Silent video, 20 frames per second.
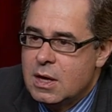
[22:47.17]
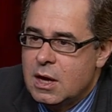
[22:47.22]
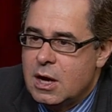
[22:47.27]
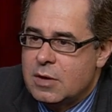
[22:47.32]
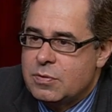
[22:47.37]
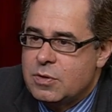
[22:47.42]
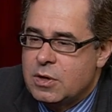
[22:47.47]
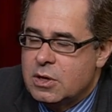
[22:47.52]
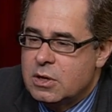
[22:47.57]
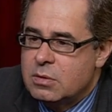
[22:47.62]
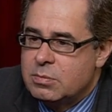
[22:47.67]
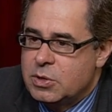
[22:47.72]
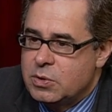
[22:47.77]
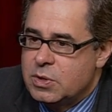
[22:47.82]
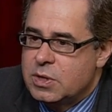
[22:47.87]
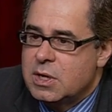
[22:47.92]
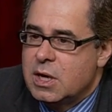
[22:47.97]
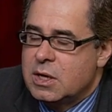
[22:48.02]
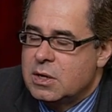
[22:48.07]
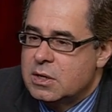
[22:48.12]
I think,
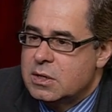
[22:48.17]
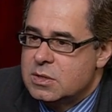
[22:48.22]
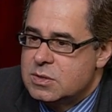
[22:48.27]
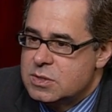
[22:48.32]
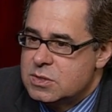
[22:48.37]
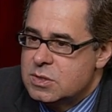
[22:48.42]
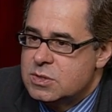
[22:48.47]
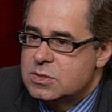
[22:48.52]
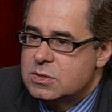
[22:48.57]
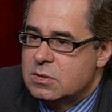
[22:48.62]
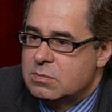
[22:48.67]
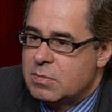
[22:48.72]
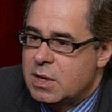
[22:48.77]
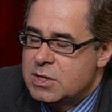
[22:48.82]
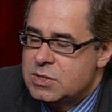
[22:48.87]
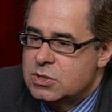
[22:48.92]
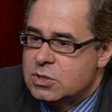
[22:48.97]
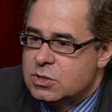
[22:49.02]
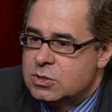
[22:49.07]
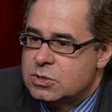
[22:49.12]
communicate a consistent
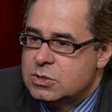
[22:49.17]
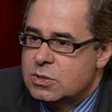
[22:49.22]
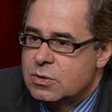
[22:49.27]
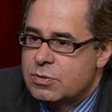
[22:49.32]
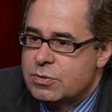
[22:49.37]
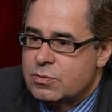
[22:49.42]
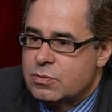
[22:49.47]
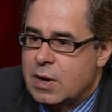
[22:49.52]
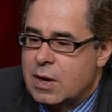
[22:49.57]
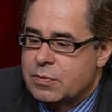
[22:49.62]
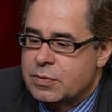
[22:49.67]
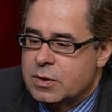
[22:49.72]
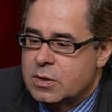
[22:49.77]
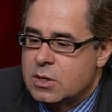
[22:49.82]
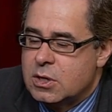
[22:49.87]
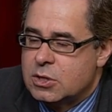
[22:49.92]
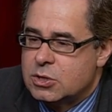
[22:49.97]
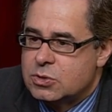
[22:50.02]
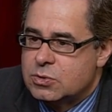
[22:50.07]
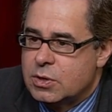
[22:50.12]
message throughout the
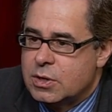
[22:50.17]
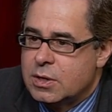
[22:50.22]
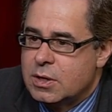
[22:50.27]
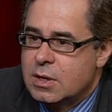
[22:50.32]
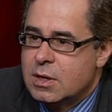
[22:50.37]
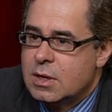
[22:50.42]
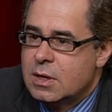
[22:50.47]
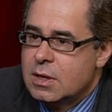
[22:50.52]
country.